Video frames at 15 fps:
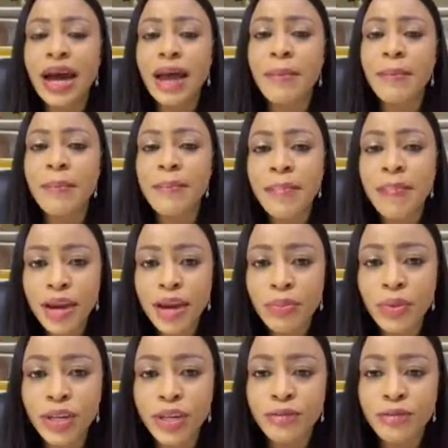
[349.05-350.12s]
to
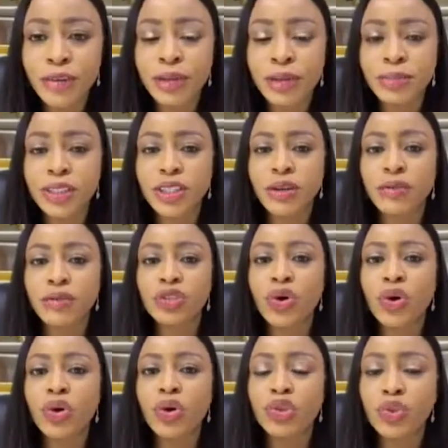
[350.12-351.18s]
either make money for
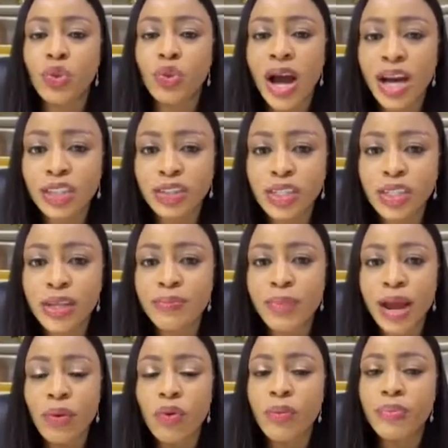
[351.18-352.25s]
themselves or to
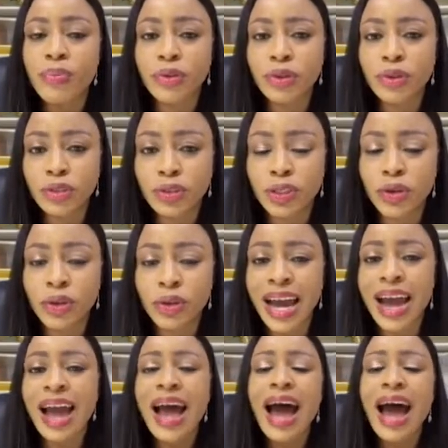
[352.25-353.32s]
actually buy one product
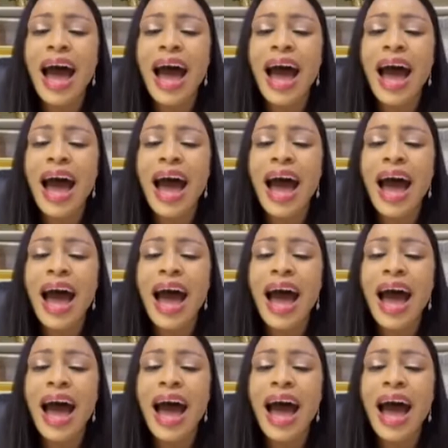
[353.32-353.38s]
or the